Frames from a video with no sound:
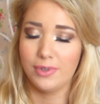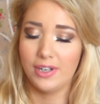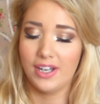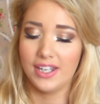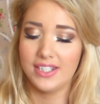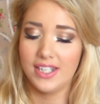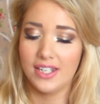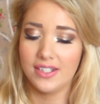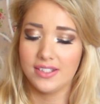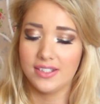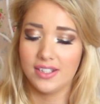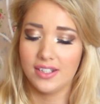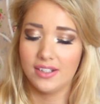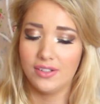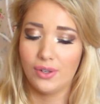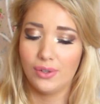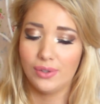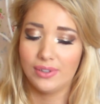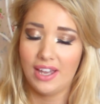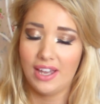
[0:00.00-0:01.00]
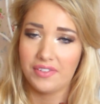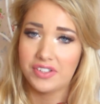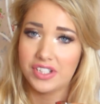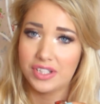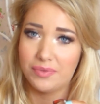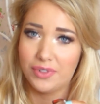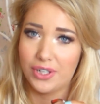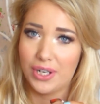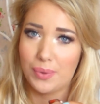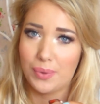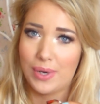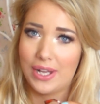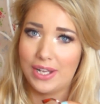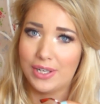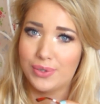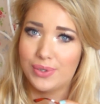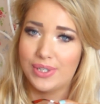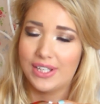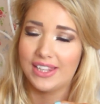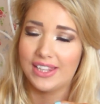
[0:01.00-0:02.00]
I tend to not look after them very well,
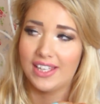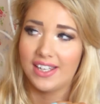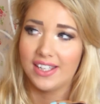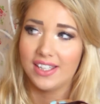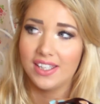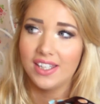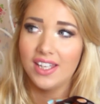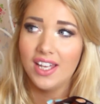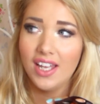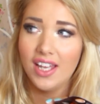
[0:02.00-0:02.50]
or I'll like